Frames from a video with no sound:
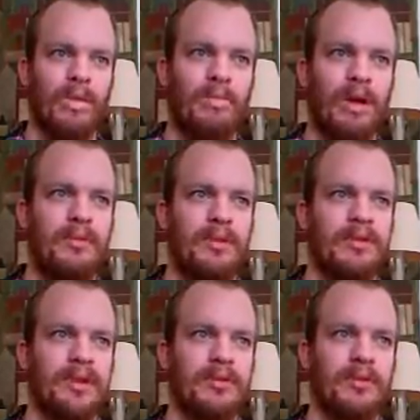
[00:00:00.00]
Maybe
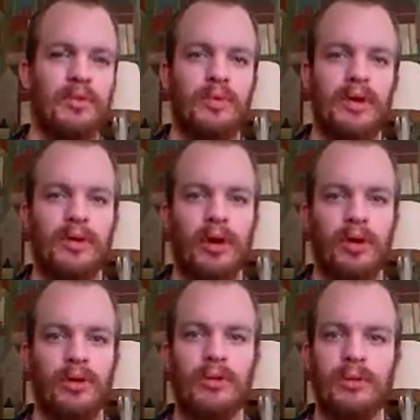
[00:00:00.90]
this has to do with
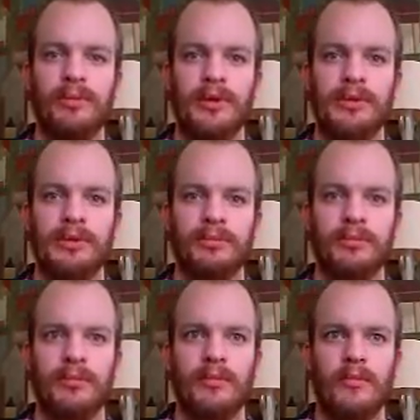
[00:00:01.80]
armor, because
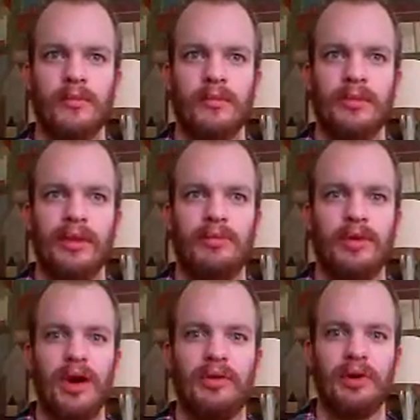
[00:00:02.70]
if
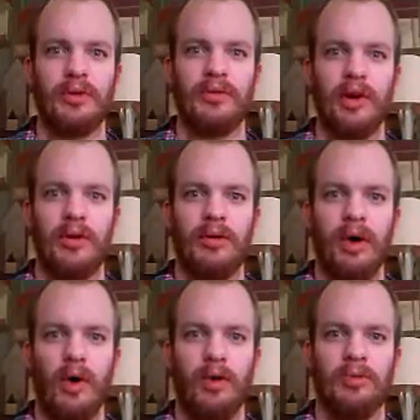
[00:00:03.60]
you have a lot of
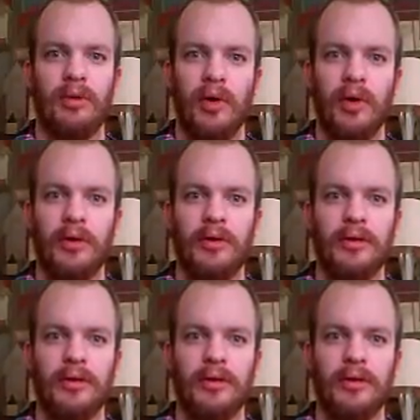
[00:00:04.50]
armor on,